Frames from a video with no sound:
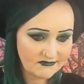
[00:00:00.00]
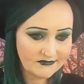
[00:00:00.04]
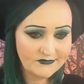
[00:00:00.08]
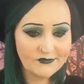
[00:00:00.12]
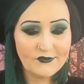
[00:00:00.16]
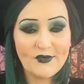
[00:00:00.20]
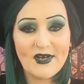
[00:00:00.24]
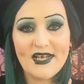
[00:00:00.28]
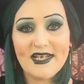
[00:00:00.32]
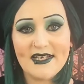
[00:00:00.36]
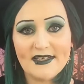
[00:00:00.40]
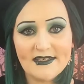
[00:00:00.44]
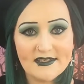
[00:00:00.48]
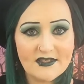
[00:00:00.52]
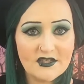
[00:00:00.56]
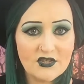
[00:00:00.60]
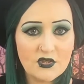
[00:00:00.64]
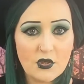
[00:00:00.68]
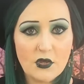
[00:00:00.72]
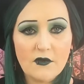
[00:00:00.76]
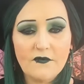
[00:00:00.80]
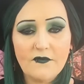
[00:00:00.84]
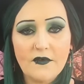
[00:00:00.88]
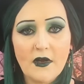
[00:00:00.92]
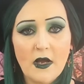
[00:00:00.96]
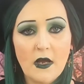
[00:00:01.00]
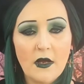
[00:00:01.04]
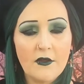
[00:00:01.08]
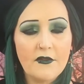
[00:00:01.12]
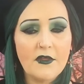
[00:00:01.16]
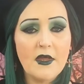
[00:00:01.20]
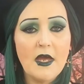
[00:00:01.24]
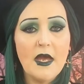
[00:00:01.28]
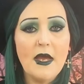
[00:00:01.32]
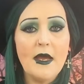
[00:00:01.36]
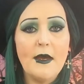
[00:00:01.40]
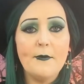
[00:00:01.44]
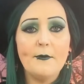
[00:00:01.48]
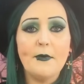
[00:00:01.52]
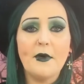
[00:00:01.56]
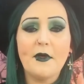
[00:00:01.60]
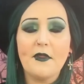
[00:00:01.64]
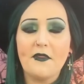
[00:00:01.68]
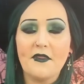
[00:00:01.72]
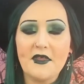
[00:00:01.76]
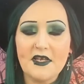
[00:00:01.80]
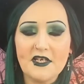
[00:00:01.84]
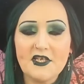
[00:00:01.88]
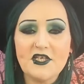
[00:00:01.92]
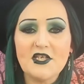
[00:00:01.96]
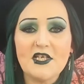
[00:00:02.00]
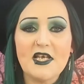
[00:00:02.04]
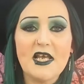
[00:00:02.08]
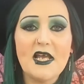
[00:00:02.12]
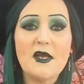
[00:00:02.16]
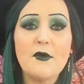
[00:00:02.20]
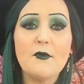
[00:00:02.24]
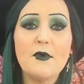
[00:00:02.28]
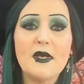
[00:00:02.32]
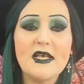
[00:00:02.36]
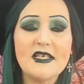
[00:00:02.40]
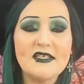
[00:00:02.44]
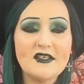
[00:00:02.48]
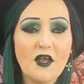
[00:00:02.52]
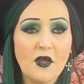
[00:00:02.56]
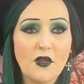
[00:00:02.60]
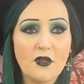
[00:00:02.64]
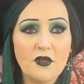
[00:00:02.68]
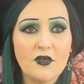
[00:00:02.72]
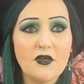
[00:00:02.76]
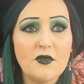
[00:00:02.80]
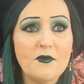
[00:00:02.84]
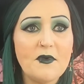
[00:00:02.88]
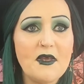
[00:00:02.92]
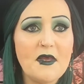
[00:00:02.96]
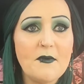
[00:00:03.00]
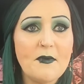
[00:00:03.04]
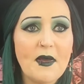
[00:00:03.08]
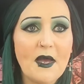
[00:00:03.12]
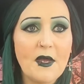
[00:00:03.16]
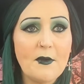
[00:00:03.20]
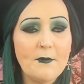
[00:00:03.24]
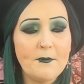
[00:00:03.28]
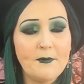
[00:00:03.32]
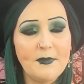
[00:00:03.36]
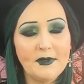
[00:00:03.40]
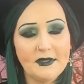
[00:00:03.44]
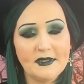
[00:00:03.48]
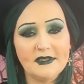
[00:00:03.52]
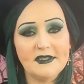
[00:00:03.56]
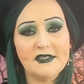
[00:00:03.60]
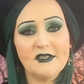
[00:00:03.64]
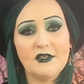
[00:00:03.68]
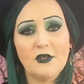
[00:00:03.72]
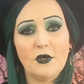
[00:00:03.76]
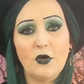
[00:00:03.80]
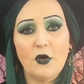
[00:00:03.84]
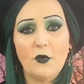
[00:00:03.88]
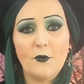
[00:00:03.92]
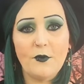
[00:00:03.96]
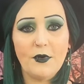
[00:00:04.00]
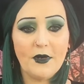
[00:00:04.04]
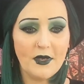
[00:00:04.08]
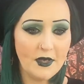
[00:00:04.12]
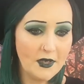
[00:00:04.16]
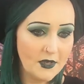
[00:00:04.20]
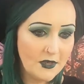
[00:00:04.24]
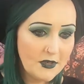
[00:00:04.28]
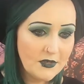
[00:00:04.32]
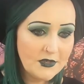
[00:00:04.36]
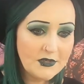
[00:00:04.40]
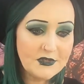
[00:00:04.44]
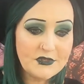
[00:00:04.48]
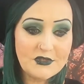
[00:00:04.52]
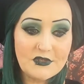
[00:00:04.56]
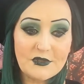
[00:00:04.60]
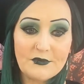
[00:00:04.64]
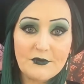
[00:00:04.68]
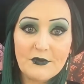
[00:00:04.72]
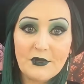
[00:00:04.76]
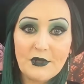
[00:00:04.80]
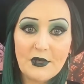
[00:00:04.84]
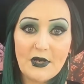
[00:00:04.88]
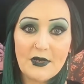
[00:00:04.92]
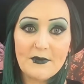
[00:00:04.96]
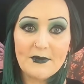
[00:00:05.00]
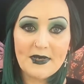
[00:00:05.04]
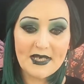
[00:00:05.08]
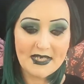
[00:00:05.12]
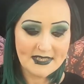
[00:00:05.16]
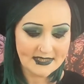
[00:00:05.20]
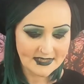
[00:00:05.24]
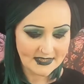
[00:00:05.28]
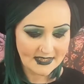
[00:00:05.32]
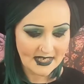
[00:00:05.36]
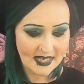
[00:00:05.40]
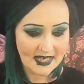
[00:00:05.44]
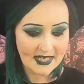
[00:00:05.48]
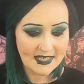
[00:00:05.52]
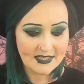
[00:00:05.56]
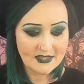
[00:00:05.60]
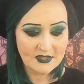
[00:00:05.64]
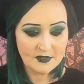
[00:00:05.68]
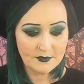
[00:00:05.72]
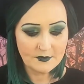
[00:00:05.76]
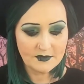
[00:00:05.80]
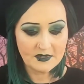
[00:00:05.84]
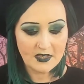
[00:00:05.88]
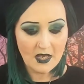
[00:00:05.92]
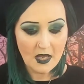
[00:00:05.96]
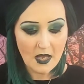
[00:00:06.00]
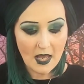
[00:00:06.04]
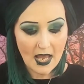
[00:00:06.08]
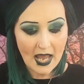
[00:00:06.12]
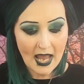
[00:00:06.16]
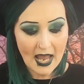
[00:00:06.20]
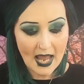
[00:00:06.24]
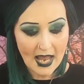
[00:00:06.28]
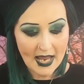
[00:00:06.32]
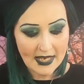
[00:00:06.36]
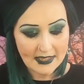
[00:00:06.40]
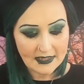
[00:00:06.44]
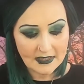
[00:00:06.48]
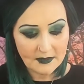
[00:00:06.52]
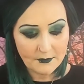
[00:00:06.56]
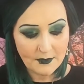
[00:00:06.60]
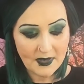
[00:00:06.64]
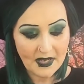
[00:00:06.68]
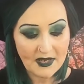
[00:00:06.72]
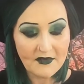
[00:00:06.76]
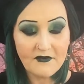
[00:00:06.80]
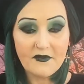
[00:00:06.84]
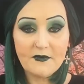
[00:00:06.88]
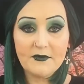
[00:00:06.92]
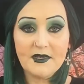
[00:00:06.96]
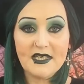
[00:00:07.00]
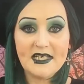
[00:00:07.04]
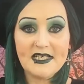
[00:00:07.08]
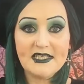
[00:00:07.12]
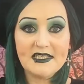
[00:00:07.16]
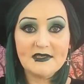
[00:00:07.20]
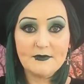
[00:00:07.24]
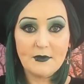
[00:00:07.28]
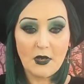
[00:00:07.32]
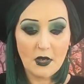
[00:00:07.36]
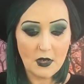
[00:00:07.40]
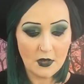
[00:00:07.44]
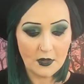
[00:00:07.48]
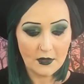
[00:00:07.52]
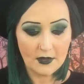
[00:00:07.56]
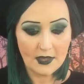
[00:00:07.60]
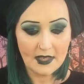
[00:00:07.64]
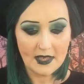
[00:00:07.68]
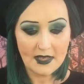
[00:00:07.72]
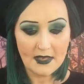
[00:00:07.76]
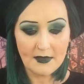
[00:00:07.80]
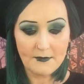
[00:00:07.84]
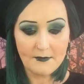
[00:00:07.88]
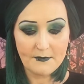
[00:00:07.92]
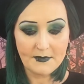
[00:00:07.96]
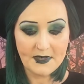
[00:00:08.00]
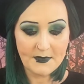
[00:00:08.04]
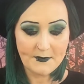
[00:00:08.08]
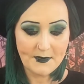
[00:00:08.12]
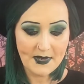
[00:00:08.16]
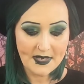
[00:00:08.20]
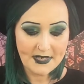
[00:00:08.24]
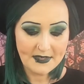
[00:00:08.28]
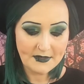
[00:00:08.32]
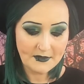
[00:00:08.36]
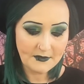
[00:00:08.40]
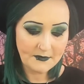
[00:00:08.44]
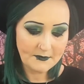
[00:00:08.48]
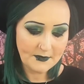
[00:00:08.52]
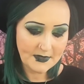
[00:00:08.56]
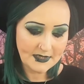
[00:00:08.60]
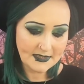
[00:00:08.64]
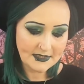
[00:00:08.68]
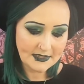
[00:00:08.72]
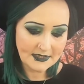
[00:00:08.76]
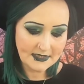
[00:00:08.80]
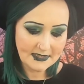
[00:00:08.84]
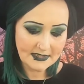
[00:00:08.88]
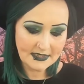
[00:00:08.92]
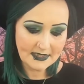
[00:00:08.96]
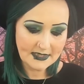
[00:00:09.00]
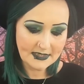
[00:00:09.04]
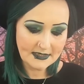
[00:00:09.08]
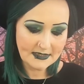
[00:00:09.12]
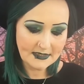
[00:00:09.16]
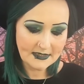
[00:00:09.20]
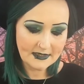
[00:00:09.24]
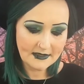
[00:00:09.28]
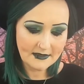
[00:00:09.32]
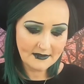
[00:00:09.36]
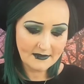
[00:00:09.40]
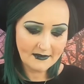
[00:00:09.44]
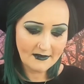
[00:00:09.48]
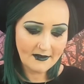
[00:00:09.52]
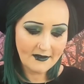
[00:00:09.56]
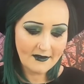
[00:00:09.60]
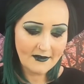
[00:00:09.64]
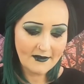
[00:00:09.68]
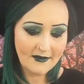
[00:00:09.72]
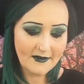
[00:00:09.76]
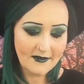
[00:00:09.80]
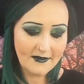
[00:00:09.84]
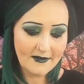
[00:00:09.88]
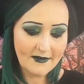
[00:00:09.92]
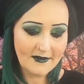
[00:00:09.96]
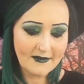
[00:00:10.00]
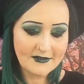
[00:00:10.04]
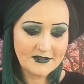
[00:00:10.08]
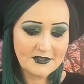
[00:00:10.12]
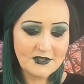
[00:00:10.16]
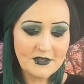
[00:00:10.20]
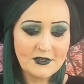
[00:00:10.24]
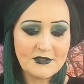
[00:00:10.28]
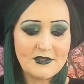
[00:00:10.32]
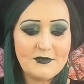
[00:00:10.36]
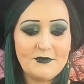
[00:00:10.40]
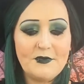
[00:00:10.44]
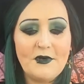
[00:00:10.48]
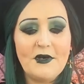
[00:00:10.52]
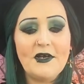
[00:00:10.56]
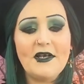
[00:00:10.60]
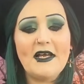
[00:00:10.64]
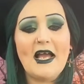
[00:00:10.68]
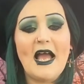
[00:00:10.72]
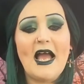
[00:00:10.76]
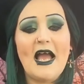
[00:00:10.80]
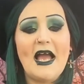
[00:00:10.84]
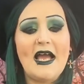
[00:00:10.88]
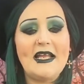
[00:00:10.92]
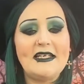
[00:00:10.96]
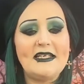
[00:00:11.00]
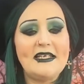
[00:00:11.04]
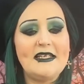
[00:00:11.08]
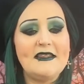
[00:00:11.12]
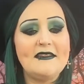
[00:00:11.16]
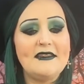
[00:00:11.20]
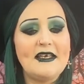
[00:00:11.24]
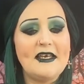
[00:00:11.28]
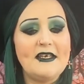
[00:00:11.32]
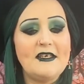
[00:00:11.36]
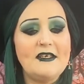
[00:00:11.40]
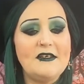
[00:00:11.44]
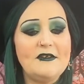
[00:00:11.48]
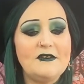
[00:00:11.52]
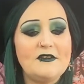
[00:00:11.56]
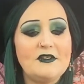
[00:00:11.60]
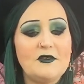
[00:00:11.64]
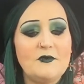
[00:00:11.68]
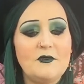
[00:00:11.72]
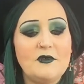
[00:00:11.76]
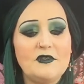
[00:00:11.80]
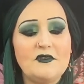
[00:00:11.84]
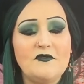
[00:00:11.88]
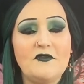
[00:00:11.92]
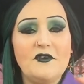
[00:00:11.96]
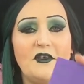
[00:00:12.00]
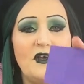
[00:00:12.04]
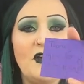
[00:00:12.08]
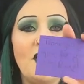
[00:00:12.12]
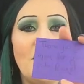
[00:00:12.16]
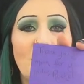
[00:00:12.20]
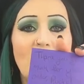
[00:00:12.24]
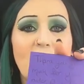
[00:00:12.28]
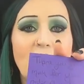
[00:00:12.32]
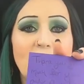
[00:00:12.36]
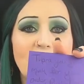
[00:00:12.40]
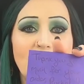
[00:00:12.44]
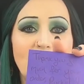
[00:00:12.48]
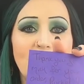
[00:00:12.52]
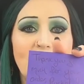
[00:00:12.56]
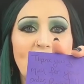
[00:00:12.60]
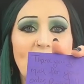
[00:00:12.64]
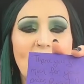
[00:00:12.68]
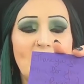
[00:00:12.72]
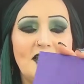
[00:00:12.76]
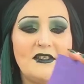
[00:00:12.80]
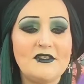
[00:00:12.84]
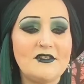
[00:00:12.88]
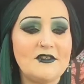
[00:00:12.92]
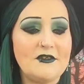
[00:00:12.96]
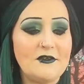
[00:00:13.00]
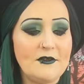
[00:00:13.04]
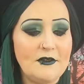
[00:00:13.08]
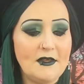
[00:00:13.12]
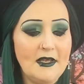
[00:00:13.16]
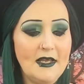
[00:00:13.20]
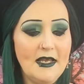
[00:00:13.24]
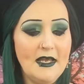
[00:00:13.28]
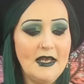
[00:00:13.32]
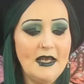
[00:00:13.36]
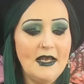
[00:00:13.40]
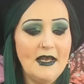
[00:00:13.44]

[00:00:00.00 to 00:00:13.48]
rings, so forth. But this year it's all going to be about building up some more amazing items and buying from these small independent businesses. Oh, so she put a card in. Thank you so much for your order, Rachel.